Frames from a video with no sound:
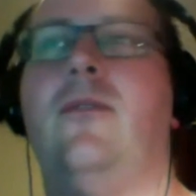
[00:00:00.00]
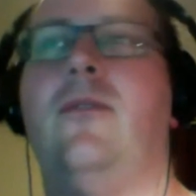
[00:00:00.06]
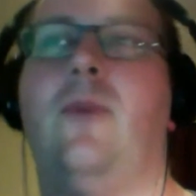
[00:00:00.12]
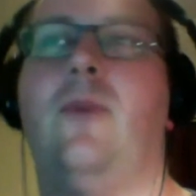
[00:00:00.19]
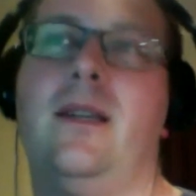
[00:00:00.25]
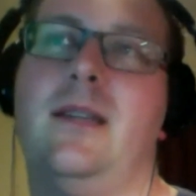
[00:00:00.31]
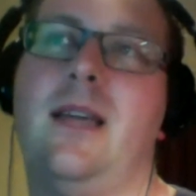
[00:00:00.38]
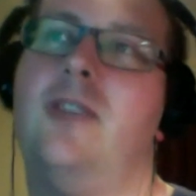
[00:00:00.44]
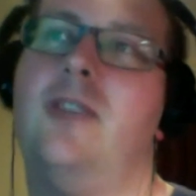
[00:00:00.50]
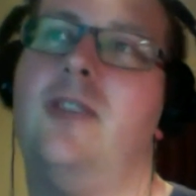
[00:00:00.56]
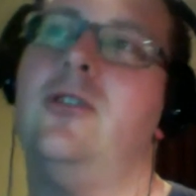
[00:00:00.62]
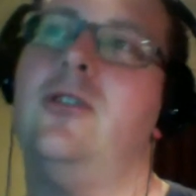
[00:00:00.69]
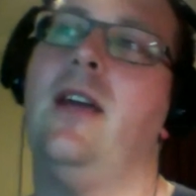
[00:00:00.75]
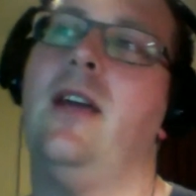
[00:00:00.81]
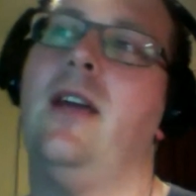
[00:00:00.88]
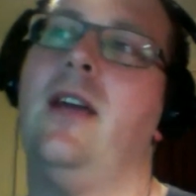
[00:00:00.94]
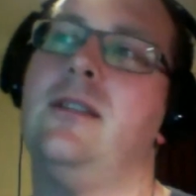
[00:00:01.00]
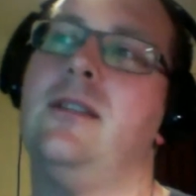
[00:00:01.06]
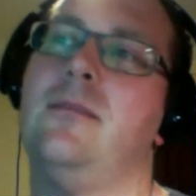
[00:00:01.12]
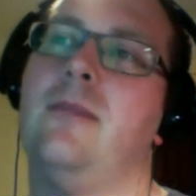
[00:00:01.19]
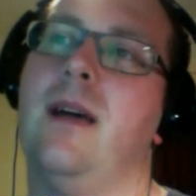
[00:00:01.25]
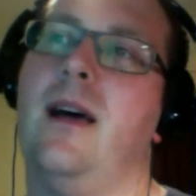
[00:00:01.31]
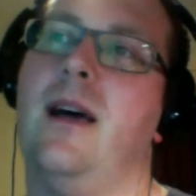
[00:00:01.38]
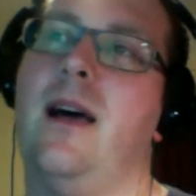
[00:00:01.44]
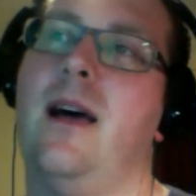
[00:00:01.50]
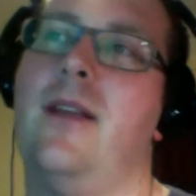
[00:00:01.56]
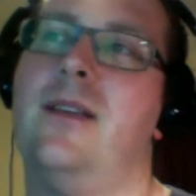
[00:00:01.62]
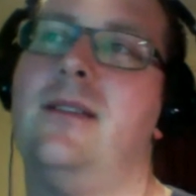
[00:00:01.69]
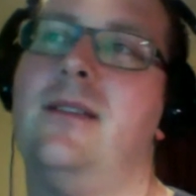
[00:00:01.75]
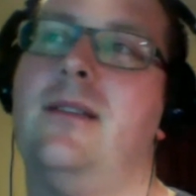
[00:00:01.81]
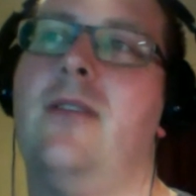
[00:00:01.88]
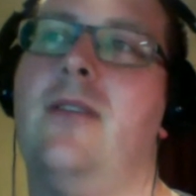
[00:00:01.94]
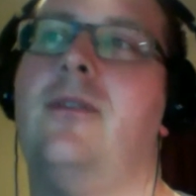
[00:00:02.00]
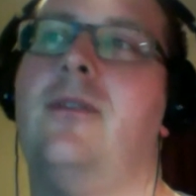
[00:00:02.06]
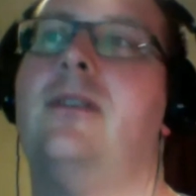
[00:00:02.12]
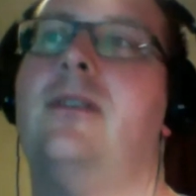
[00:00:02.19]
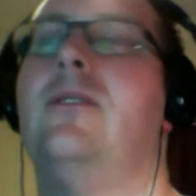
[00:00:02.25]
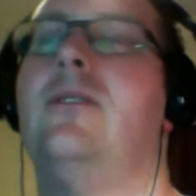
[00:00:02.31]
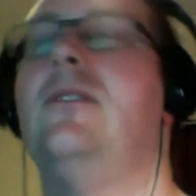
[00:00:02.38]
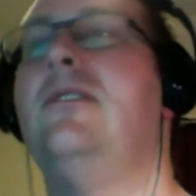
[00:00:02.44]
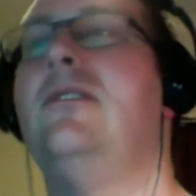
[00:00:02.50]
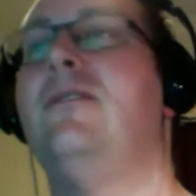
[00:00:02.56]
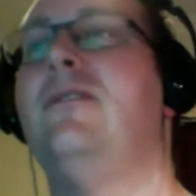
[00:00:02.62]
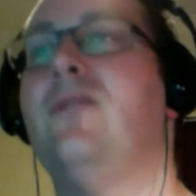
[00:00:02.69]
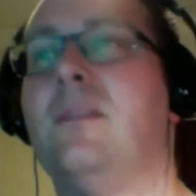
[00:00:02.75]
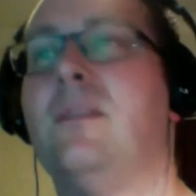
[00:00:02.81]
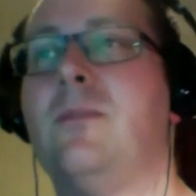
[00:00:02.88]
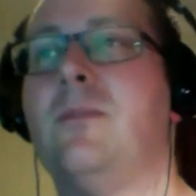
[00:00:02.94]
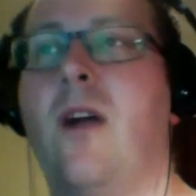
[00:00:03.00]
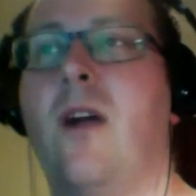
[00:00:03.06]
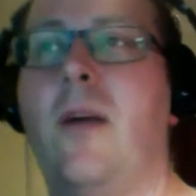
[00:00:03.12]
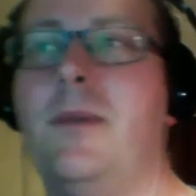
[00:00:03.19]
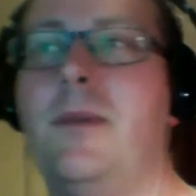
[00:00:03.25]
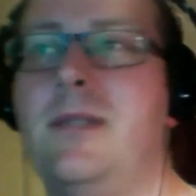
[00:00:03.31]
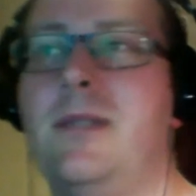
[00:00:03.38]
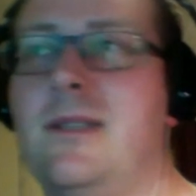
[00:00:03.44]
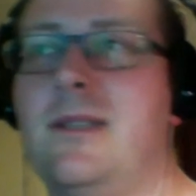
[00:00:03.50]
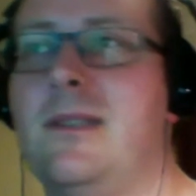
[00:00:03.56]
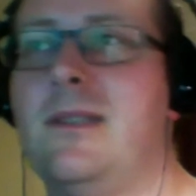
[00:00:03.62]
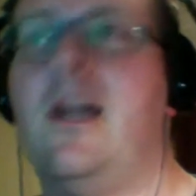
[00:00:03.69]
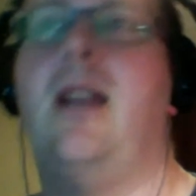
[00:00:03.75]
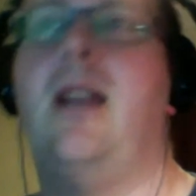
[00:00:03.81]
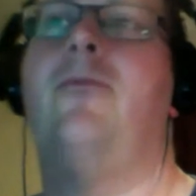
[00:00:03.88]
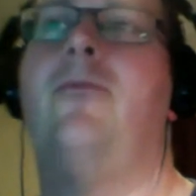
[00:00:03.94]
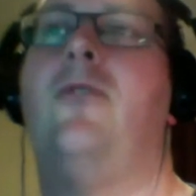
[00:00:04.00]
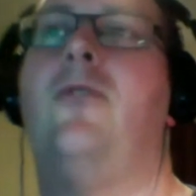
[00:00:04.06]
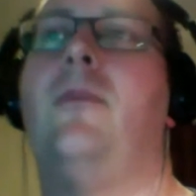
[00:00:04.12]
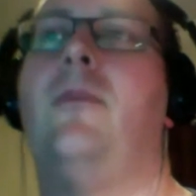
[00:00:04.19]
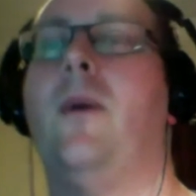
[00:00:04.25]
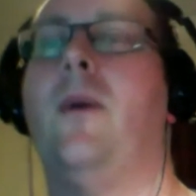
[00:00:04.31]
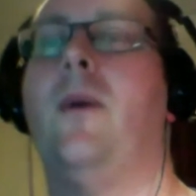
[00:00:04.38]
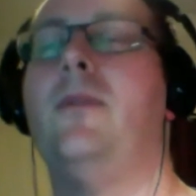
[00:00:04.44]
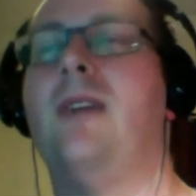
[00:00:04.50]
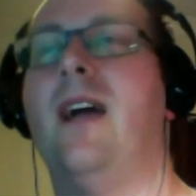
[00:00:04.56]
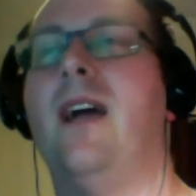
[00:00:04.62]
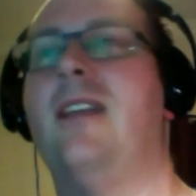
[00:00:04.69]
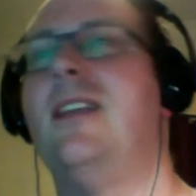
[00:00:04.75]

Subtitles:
giveaways occasionally in there and some other exclusives for subscribers. There's a sign-up form on the website.